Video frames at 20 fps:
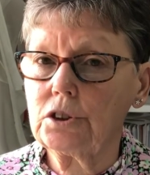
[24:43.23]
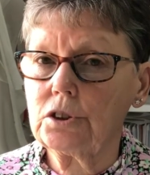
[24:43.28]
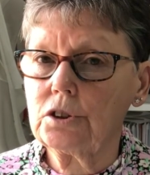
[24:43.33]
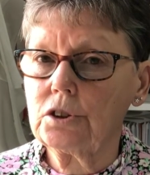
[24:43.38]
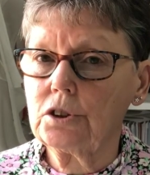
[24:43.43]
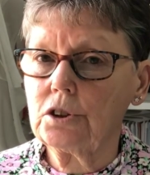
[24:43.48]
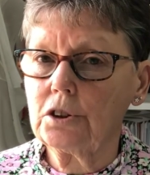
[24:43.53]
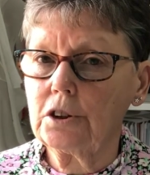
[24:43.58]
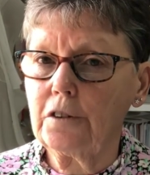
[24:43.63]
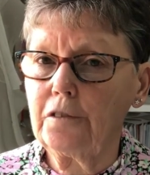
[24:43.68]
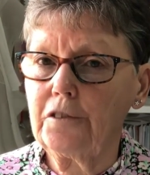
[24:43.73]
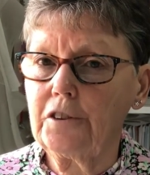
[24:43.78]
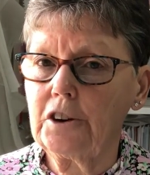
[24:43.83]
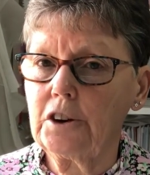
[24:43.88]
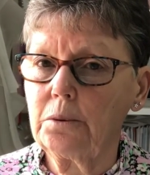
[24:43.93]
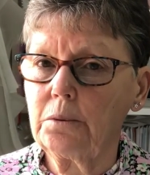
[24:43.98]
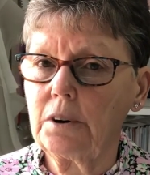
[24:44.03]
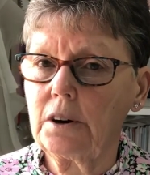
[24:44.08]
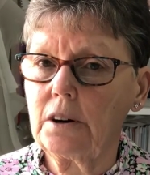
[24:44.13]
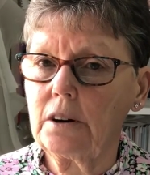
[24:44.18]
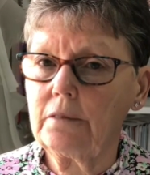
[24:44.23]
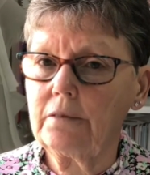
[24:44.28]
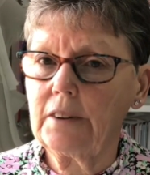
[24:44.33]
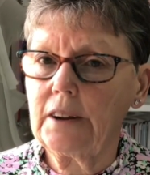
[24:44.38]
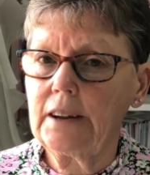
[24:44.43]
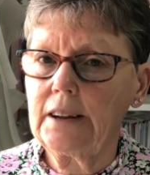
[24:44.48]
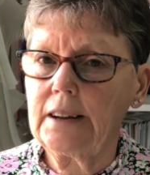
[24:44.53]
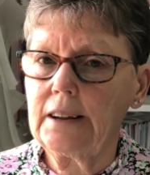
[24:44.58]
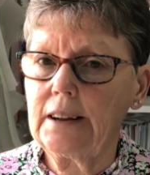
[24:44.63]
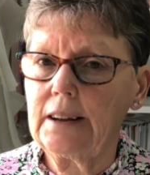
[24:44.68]
done a few of
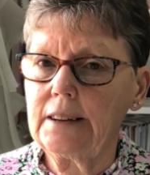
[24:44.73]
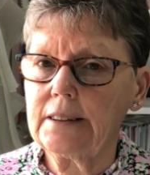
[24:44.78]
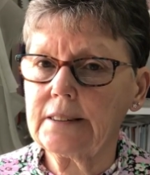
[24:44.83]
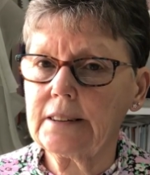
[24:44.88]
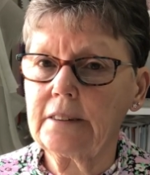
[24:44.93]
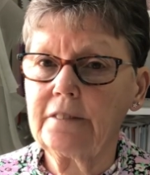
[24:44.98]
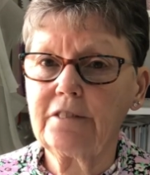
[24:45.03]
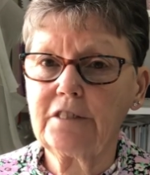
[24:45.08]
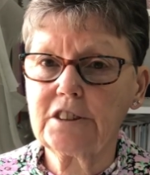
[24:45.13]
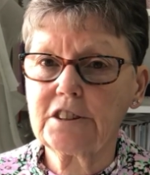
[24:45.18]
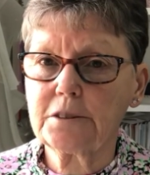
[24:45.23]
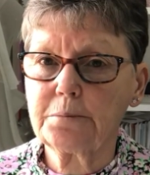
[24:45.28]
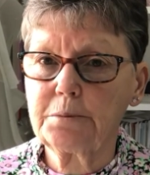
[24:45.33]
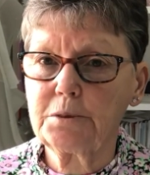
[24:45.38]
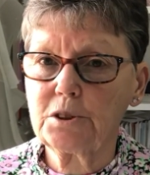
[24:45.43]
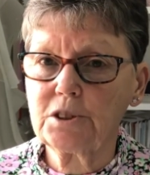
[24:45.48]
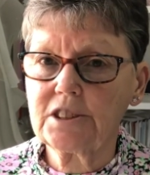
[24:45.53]
is invisible